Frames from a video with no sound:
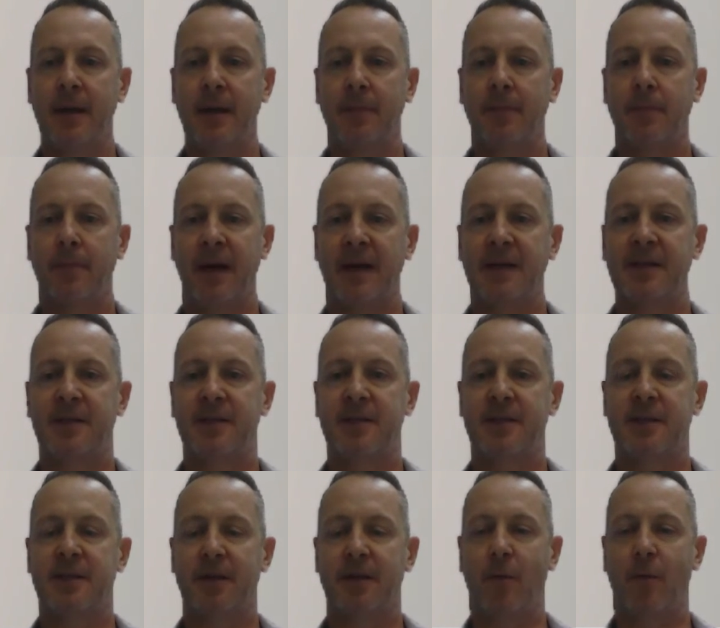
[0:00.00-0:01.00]
But
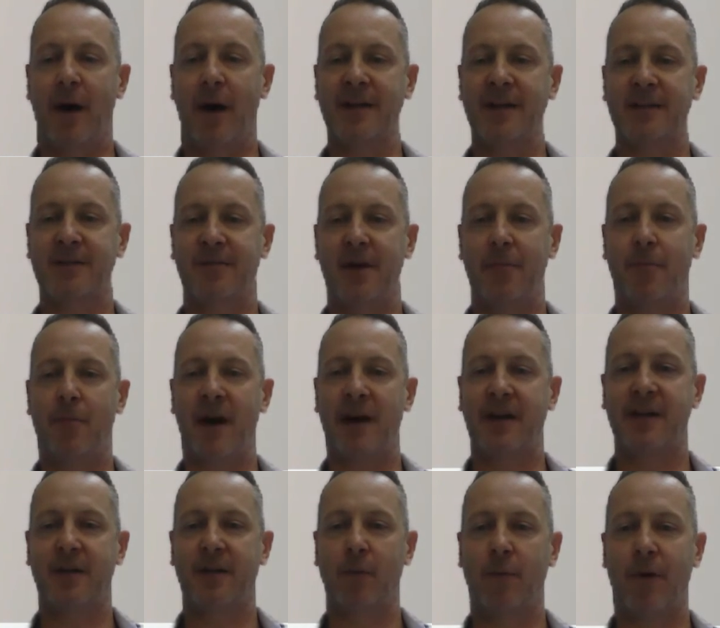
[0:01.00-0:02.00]
one is a very
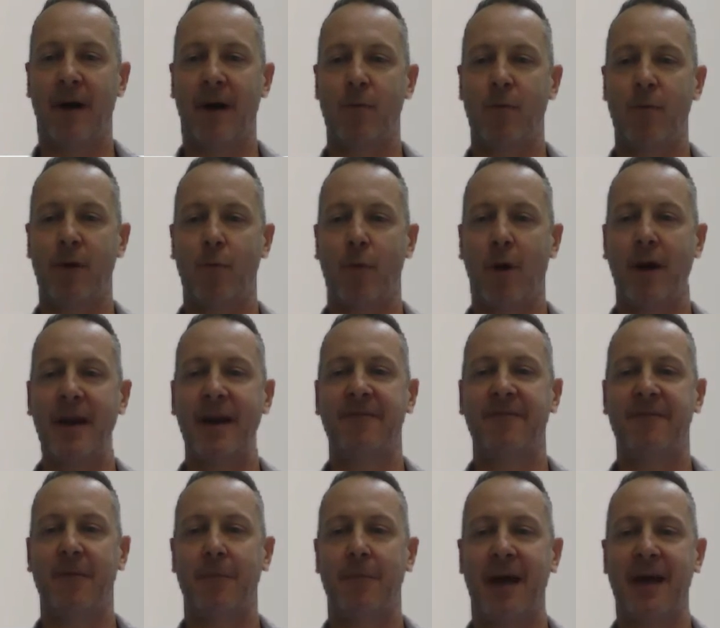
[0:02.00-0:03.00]
practical one. What
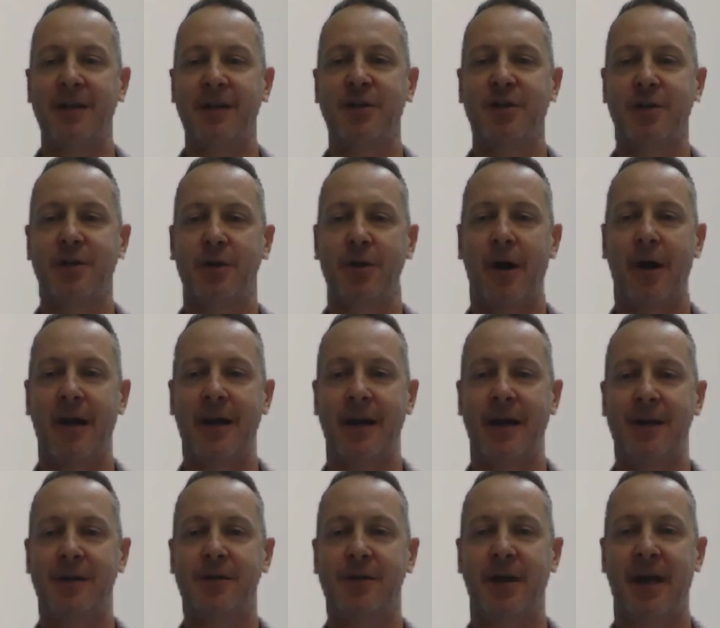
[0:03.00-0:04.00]
information do I
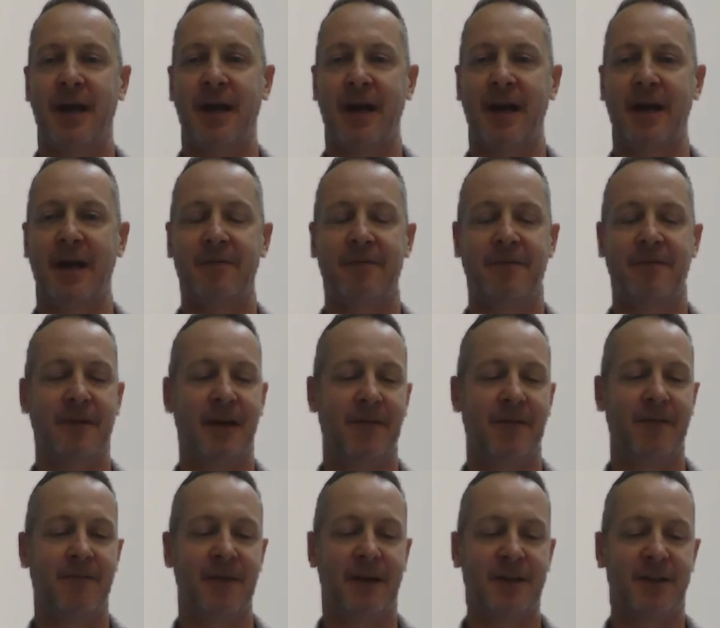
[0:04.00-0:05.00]
need to have
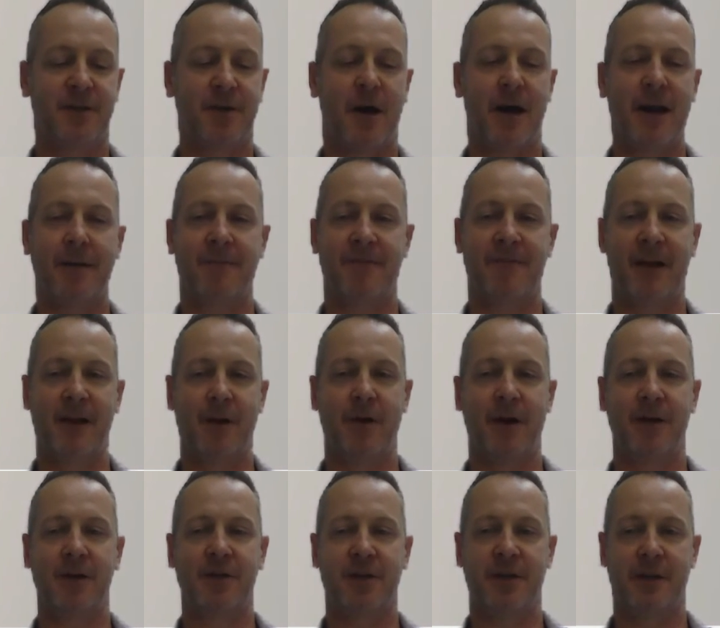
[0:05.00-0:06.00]
a startup
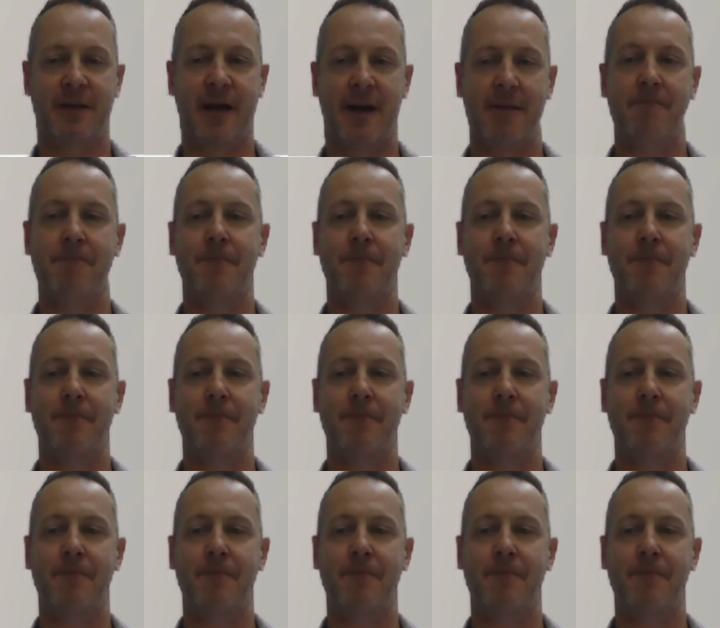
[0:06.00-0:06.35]
valuation done?